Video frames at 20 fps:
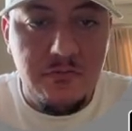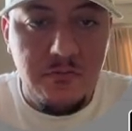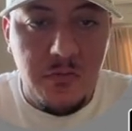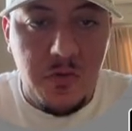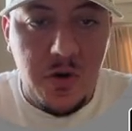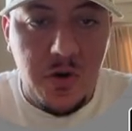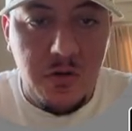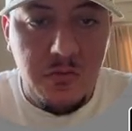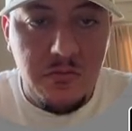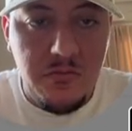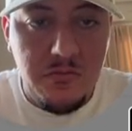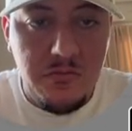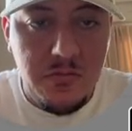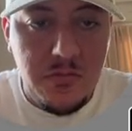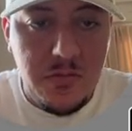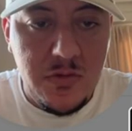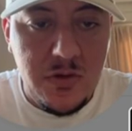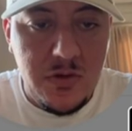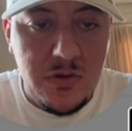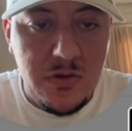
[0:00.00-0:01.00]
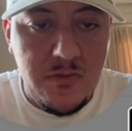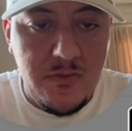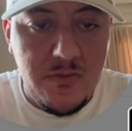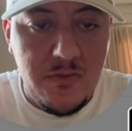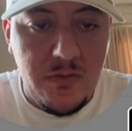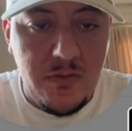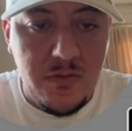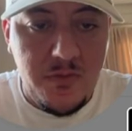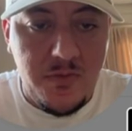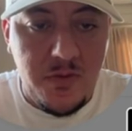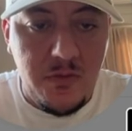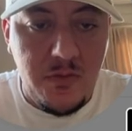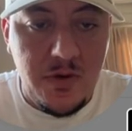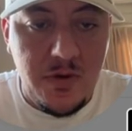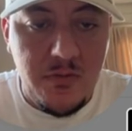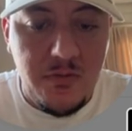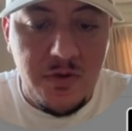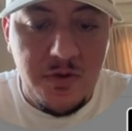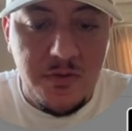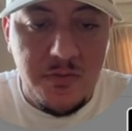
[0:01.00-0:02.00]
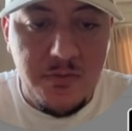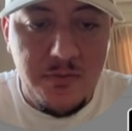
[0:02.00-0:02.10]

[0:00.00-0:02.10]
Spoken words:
right? Phone number.